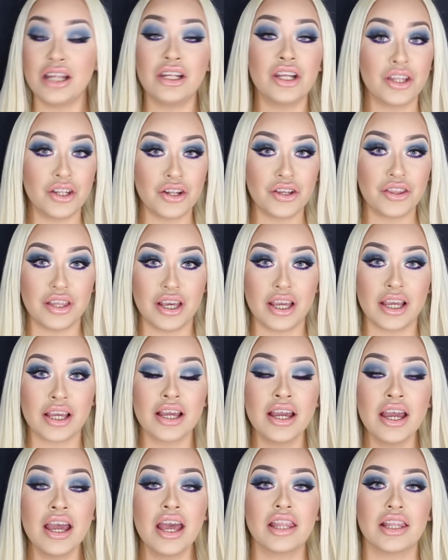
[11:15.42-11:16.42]
another thing
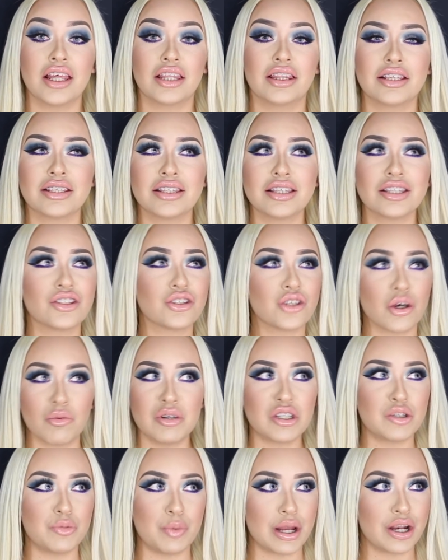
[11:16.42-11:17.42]
that this is so
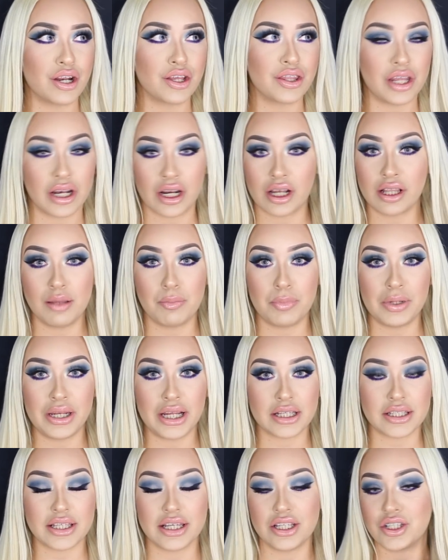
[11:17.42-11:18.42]
much better than clip-in
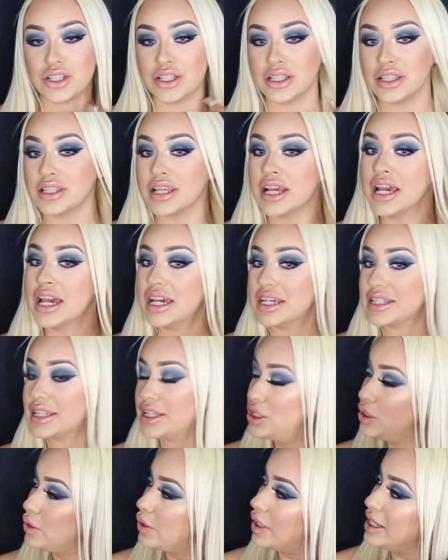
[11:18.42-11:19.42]
extensions is
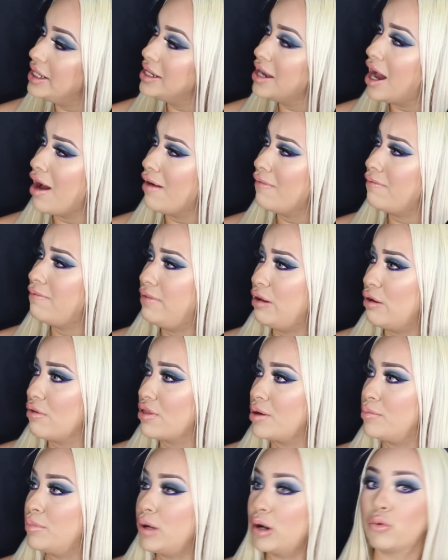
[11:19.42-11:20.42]
that you cannot feel
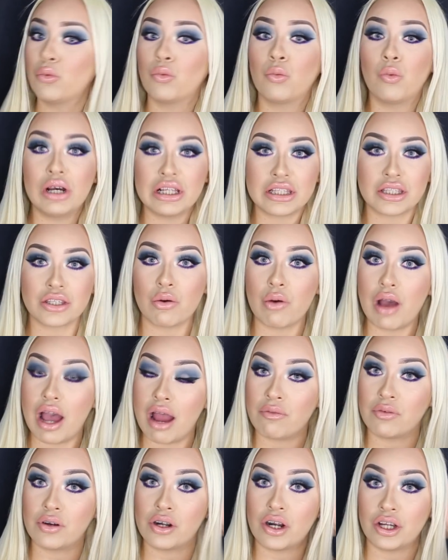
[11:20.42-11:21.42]
them
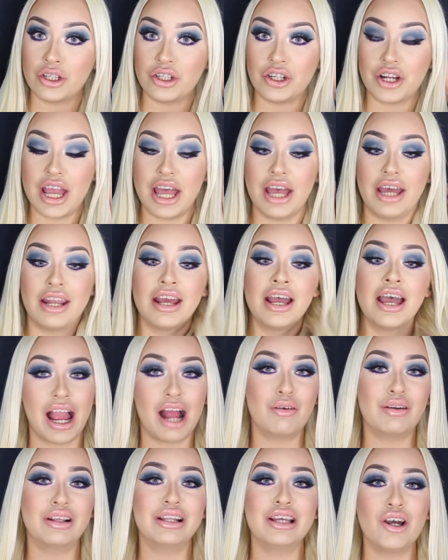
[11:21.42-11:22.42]
whatsoever on your head.
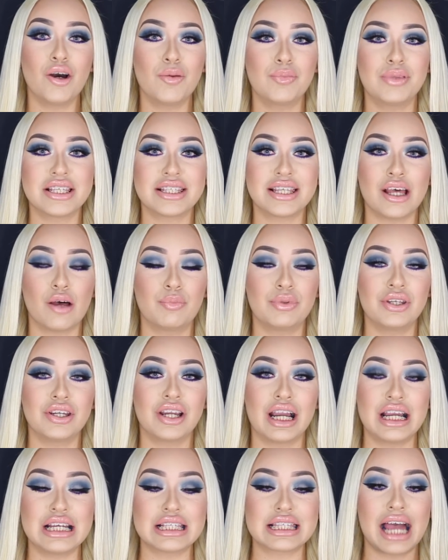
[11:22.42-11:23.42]
I really hope this helped you
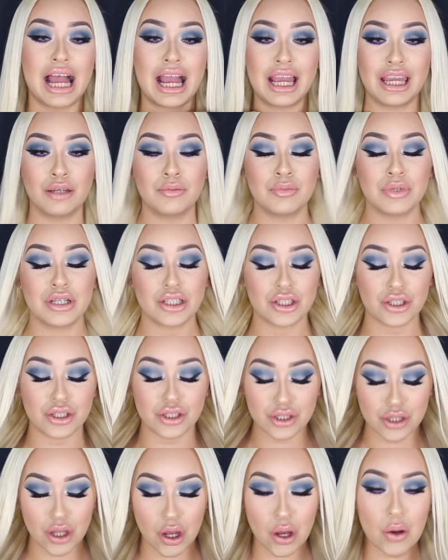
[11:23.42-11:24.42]
guys. I am
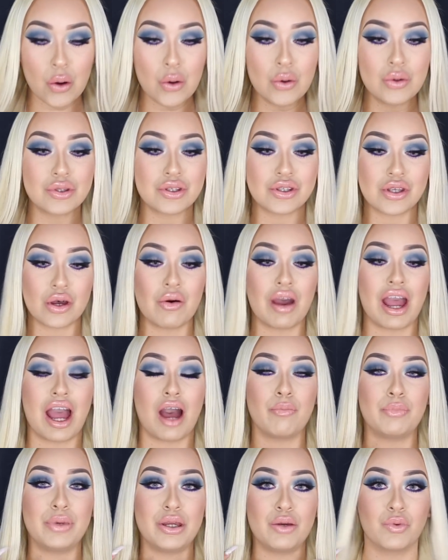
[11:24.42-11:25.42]
so
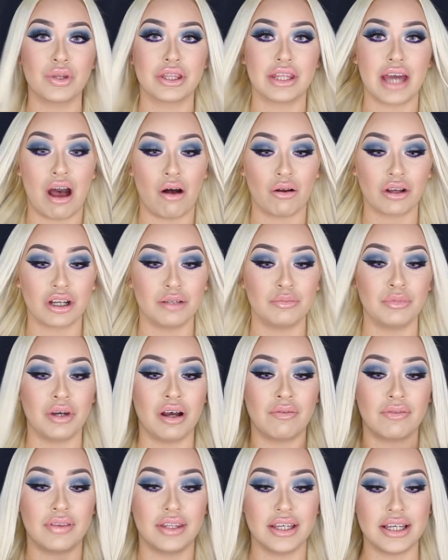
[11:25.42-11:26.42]
happy with the outcome
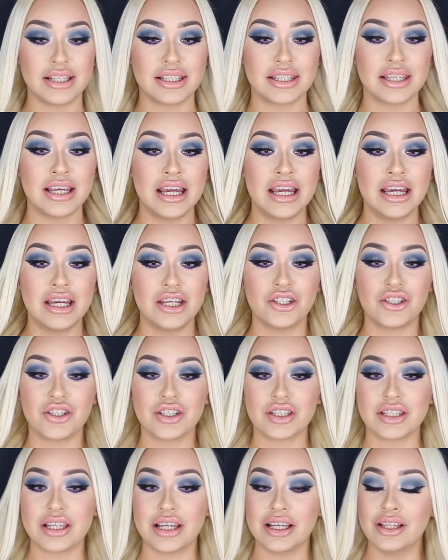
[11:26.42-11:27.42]
of this. It's
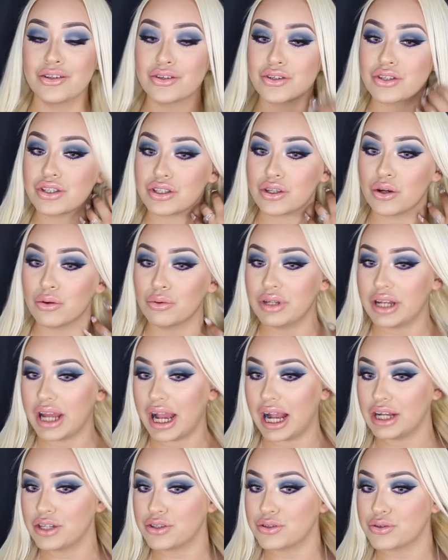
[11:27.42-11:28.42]
just, it looks so
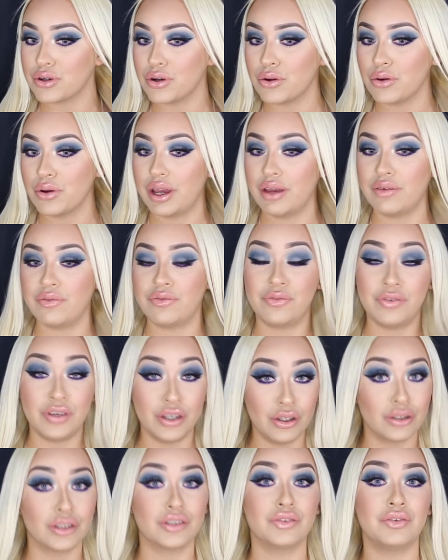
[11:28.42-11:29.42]
natural, it
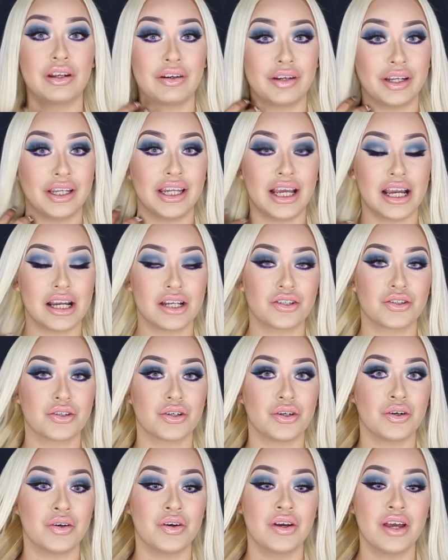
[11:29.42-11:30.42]
feels very
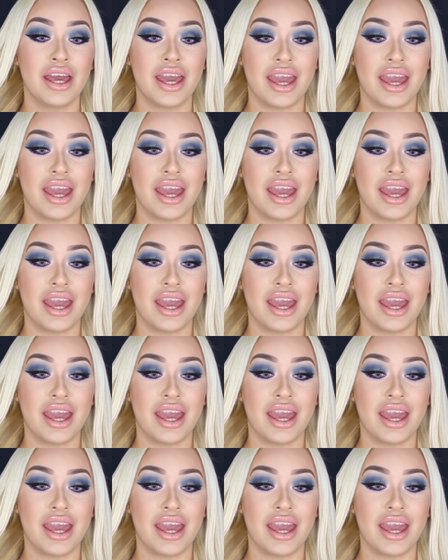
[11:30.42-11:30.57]
natural,